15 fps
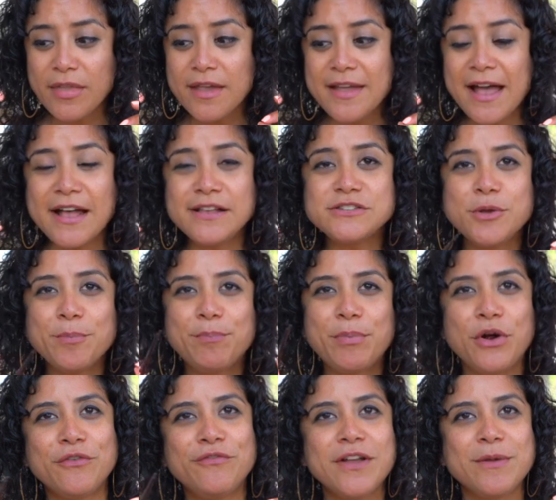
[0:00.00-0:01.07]
It has the
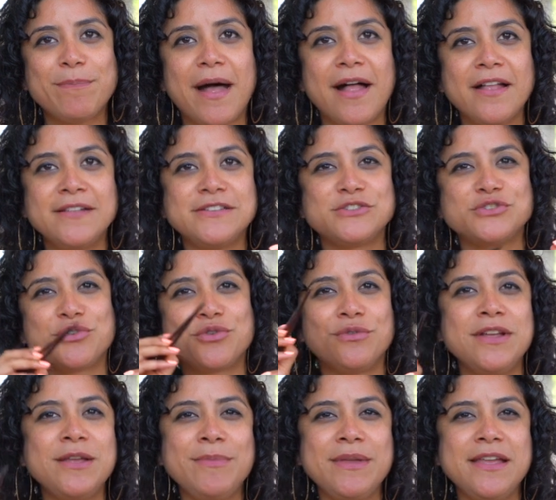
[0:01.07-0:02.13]
perfect balance. It's
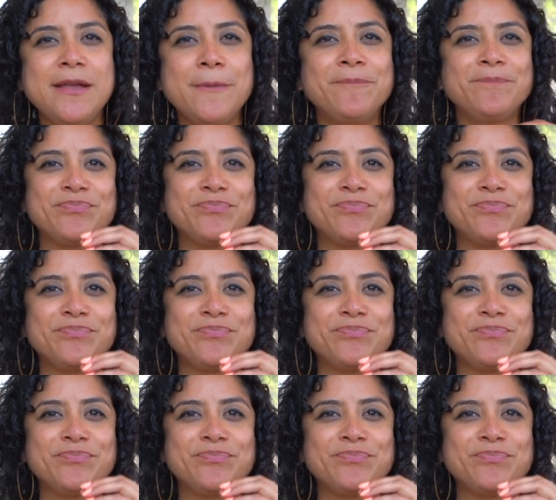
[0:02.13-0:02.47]
creamy,